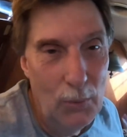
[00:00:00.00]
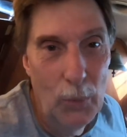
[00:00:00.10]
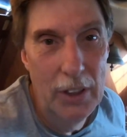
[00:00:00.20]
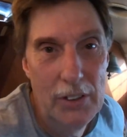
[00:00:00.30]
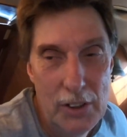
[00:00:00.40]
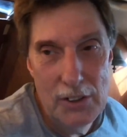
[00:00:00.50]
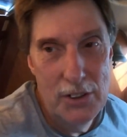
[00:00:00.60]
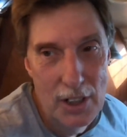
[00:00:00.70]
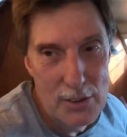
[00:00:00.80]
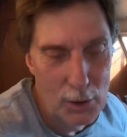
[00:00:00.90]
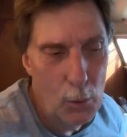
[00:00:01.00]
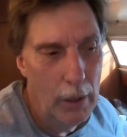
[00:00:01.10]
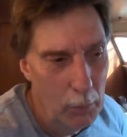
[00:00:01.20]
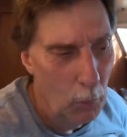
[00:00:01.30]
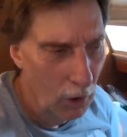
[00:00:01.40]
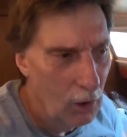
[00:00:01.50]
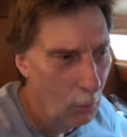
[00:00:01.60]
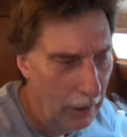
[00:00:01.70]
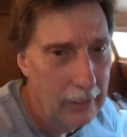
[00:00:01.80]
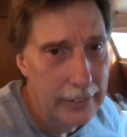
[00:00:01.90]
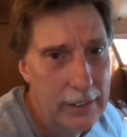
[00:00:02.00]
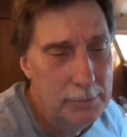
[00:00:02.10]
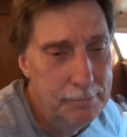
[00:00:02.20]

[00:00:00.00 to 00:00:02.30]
when it just doesn't quite work correctly.